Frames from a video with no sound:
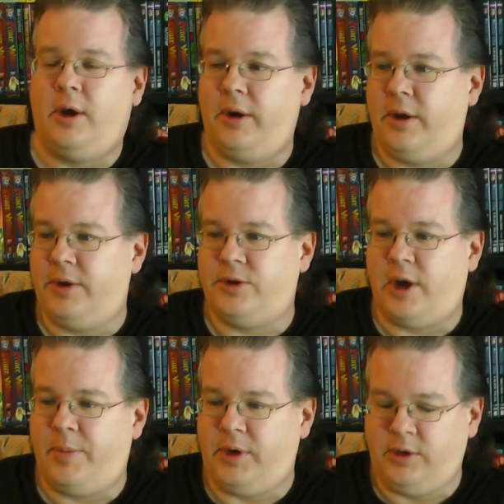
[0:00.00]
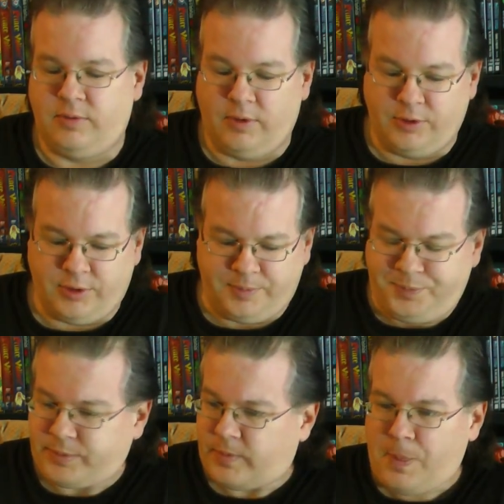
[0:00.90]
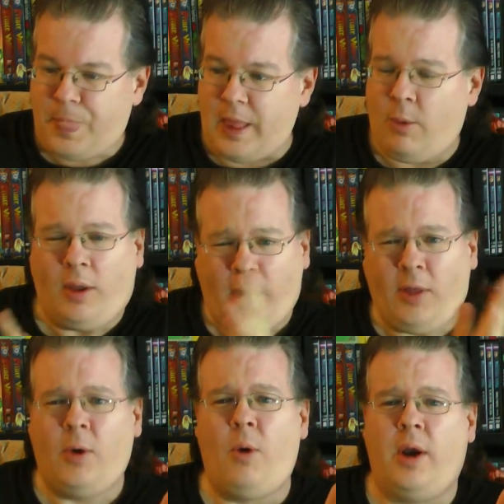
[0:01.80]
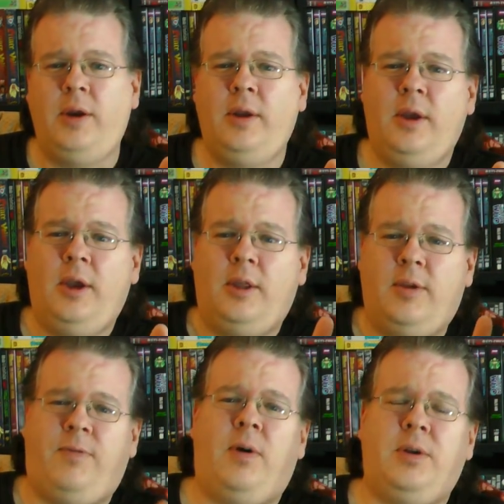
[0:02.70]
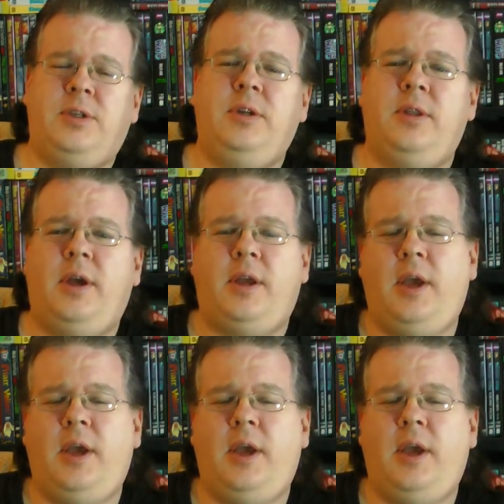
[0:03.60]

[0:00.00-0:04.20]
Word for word: uncut Japanese version. Well, another one that falls into that